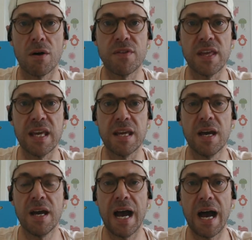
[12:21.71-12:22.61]
of the
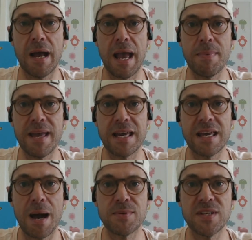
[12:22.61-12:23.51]
NBA Cup,